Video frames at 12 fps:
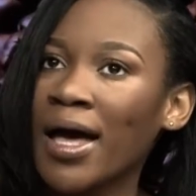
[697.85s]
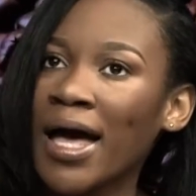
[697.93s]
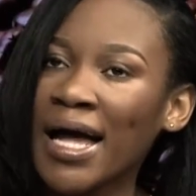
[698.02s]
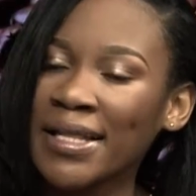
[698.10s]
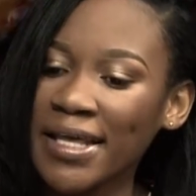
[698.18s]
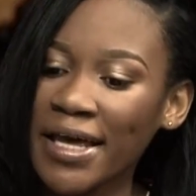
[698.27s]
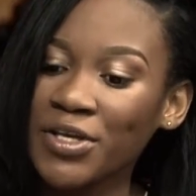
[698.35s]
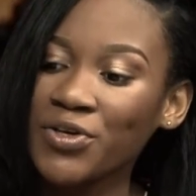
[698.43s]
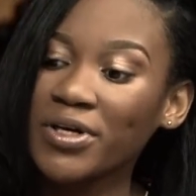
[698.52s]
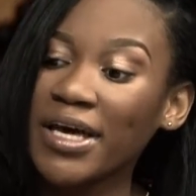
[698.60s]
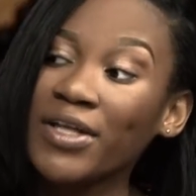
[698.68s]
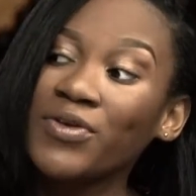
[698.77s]
and then you'll
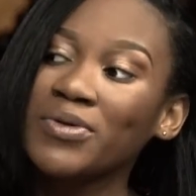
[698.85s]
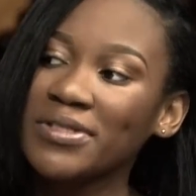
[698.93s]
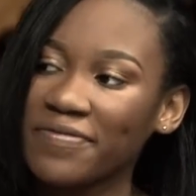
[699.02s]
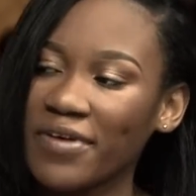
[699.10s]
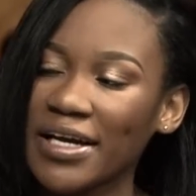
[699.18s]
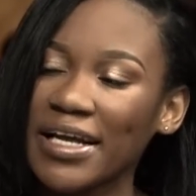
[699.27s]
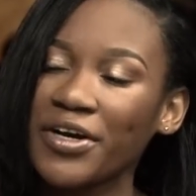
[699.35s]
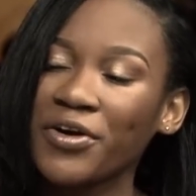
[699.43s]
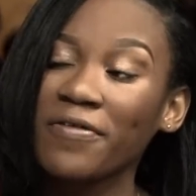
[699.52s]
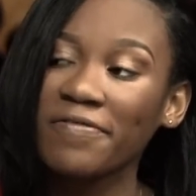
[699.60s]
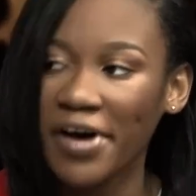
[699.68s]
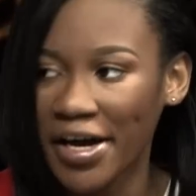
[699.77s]
get notified that you're
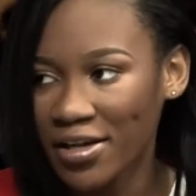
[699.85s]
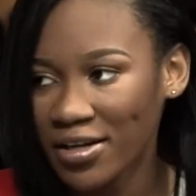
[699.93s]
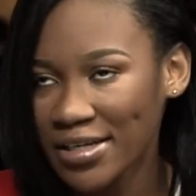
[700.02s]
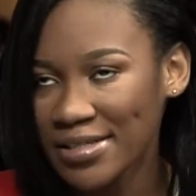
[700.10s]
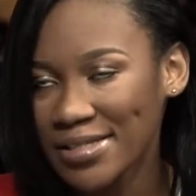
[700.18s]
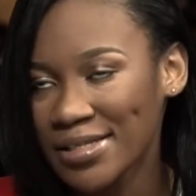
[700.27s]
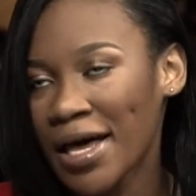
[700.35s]
a finalist.